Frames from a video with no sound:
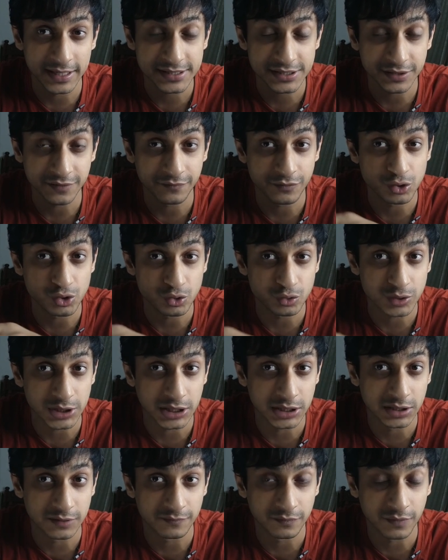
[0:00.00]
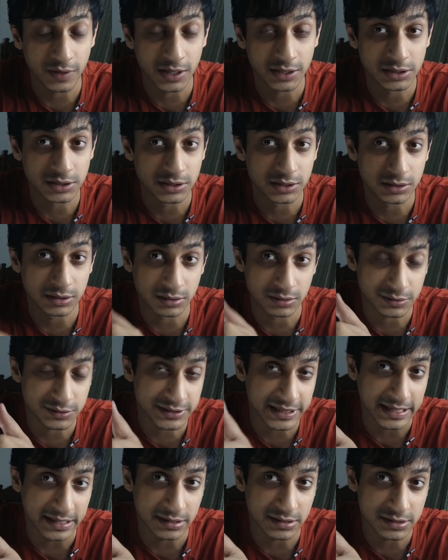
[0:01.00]
less if you choose other
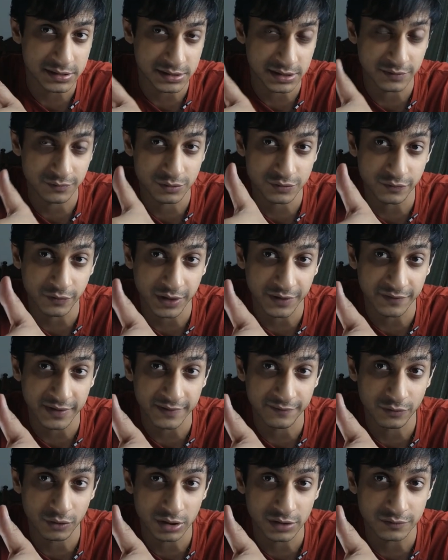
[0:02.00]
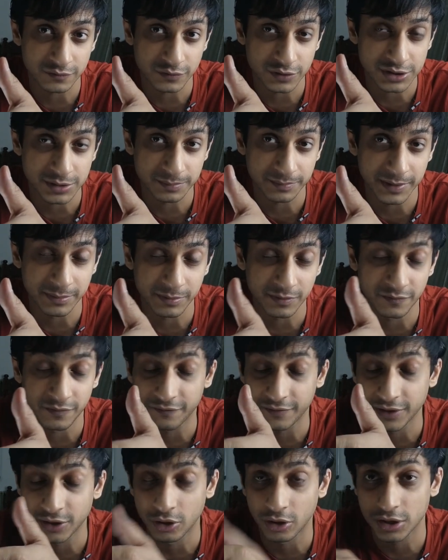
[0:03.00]
sellers. It was $45 for some people,
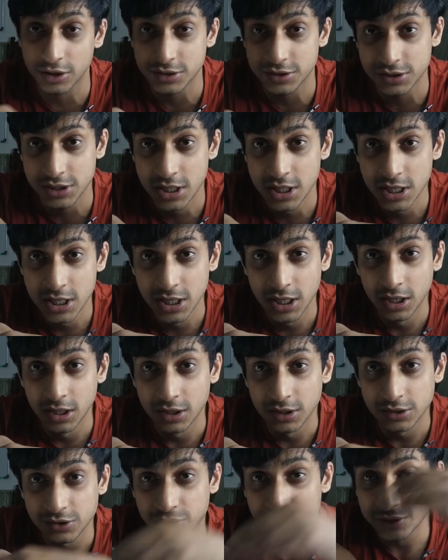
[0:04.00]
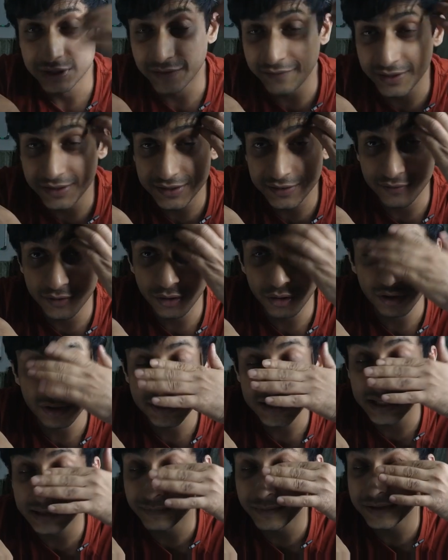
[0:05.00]
$50. So $77. That